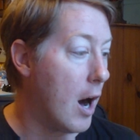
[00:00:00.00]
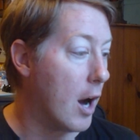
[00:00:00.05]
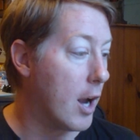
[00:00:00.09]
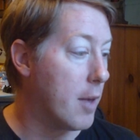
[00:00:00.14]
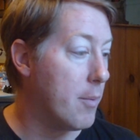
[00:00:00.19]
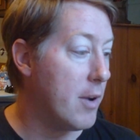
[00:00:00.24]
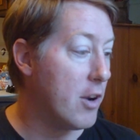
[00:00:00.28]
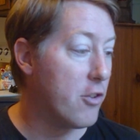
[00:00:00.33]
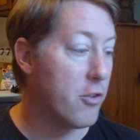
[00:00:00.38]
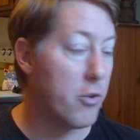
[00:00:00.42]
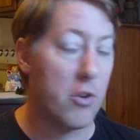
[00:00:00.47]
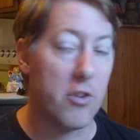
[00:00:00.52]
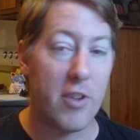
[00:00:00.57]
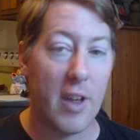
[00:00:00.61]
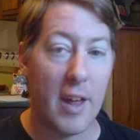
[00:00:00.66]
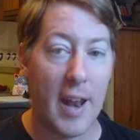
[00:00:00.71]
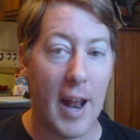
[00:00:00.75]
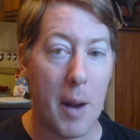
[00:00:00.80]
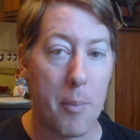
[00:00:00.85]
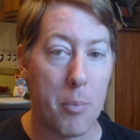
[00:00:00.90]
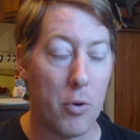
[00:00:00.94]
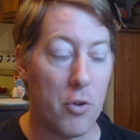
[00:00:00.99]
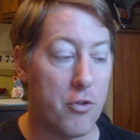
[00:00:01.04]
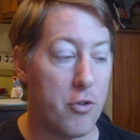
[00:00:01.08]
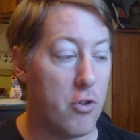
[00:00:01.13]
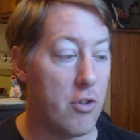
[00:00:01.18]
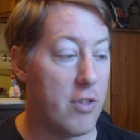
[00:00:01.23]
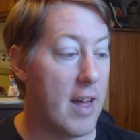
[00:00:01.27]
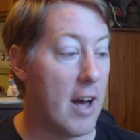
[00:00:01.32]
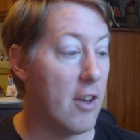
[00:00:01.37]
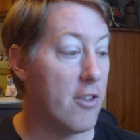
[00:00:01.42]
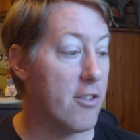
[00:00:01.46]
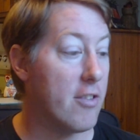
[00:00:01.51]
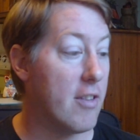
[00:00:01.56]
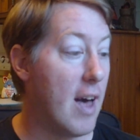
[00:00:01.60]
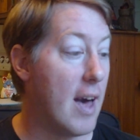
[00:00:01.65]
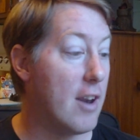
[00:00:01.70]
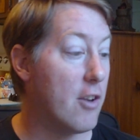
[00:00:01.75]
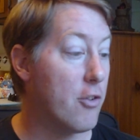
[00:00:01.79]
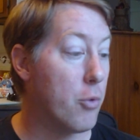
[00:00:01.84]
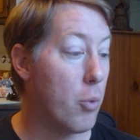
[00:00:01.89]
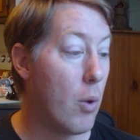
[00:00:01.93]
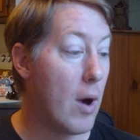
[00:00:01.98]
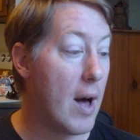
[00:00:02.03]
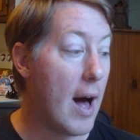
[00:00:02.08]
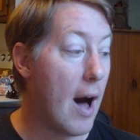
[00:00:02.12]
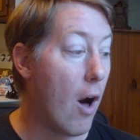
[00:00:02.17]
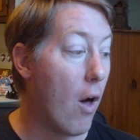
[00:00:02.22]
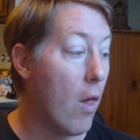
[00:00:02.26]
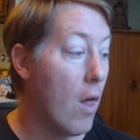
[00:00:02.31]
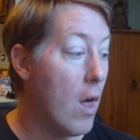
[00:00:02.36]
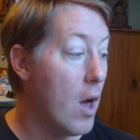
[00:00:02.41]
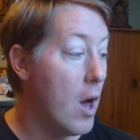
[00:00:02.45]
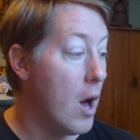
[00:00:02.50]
committed suicide in April of 2009 as well.